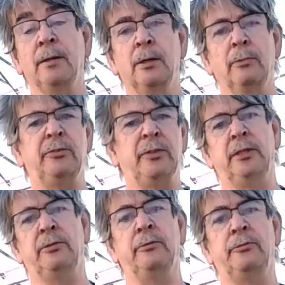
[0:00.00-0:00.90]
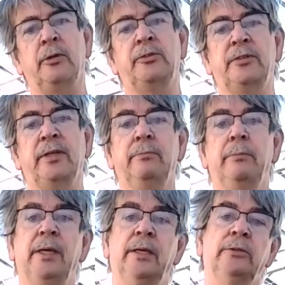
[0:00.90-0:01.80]
We've seen ground frosts in
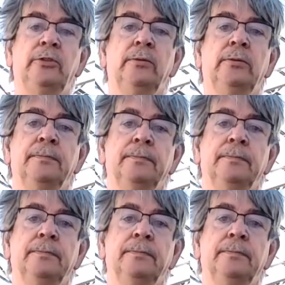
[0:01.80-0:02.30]
May and June.